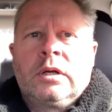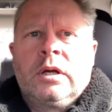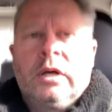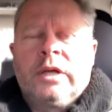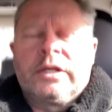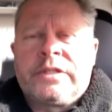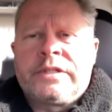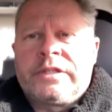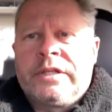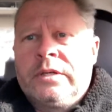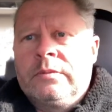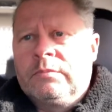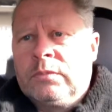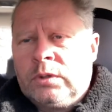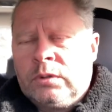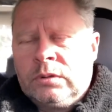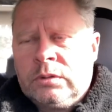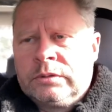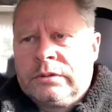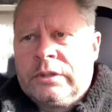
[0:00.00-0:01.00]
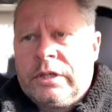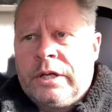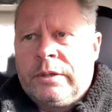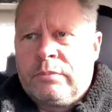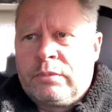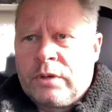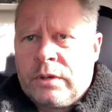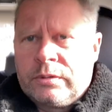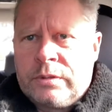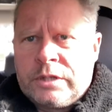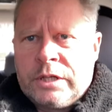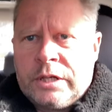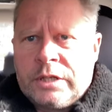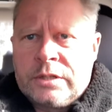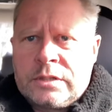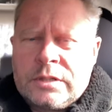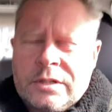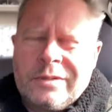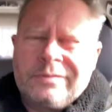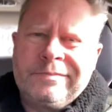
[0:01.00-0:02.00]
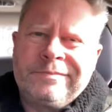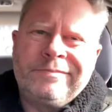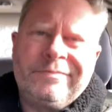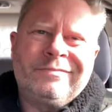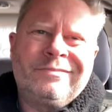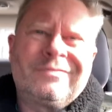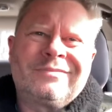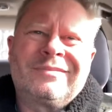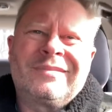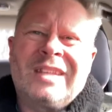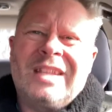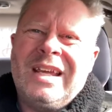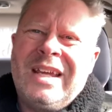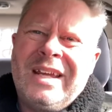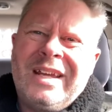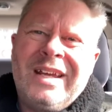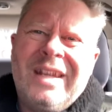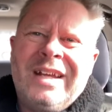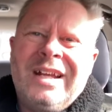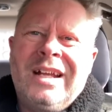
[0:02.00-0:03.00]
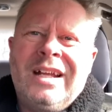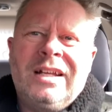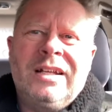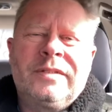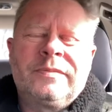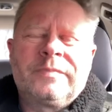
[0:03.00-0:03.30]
assemble and protest. Eh,